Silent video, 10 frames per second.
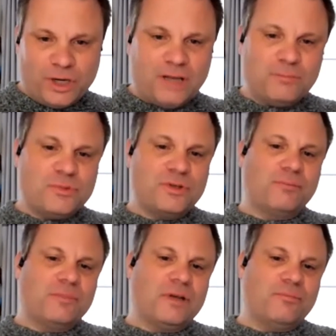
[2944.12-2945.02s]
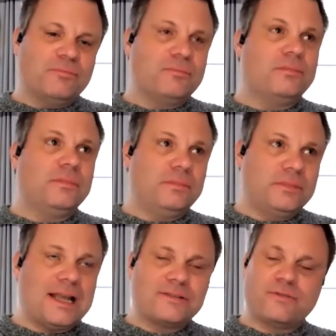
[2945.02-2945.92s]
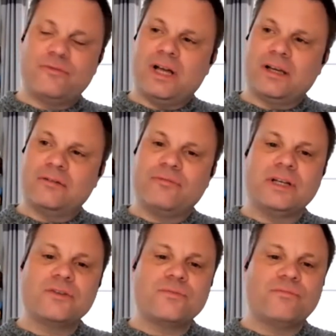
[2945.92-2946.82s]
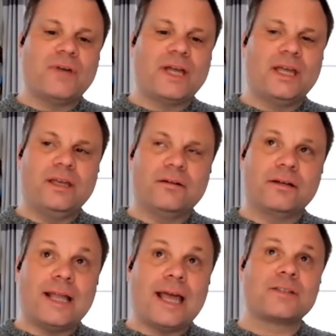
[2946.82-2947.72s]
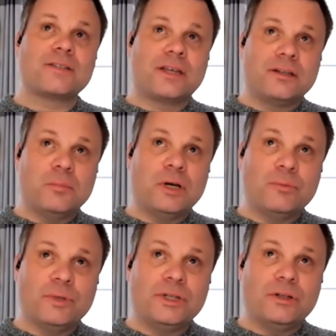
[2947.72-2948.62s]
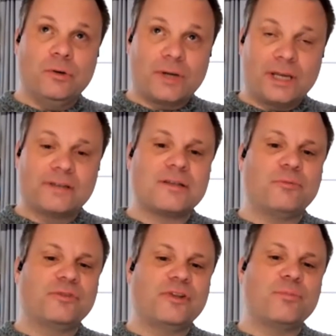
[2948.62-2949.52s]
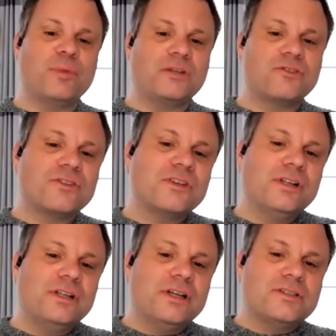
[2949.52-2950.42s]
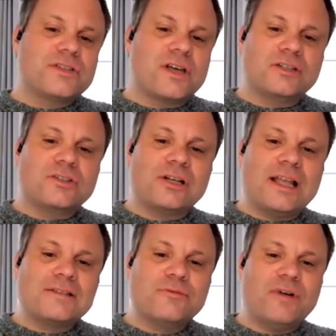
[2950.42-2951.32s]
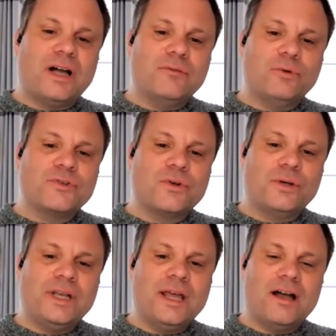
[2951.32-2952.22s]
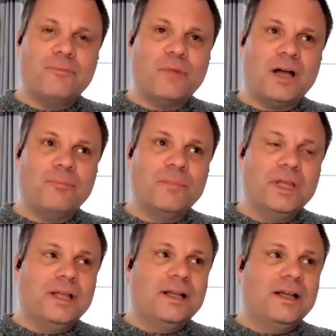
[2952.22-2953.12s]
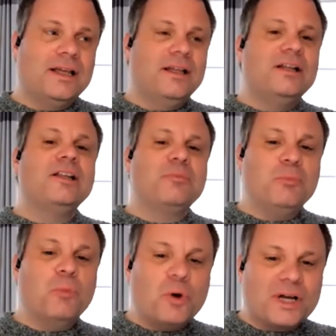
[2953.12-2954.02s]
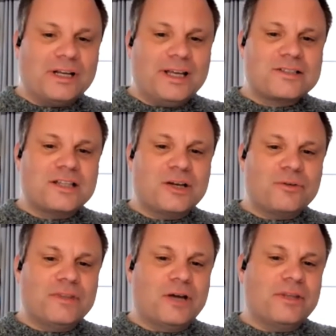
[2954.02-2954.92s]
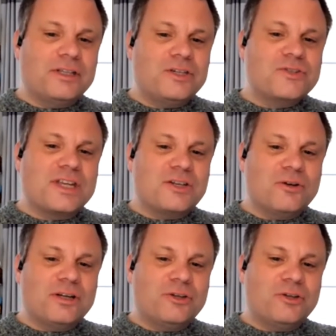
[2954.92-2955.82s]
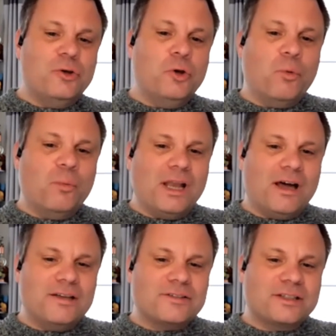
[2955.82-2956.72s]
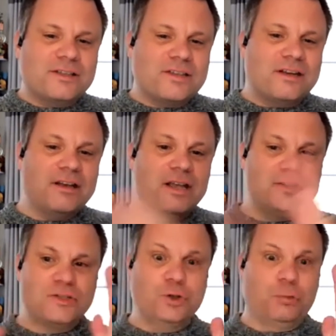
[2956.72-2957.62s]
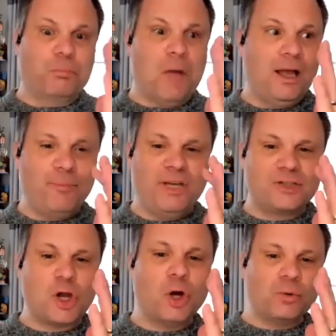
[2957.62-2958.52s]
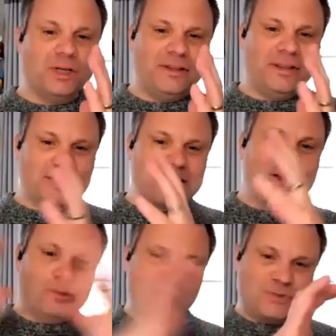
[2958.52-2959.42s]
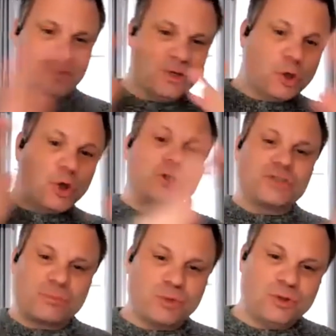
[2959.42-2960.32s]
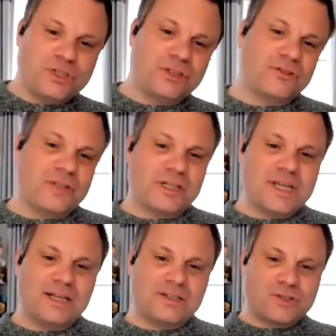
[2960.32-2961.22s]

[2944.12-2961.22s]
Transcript: I'm classifying. I find this very relaxing at the moment, looking at some of these pictures and trying to classify what's on there. I'm a little bit more relaxed now that you said earlier, and you're normalizing this, and it is not my picture only that helps contributing to that data.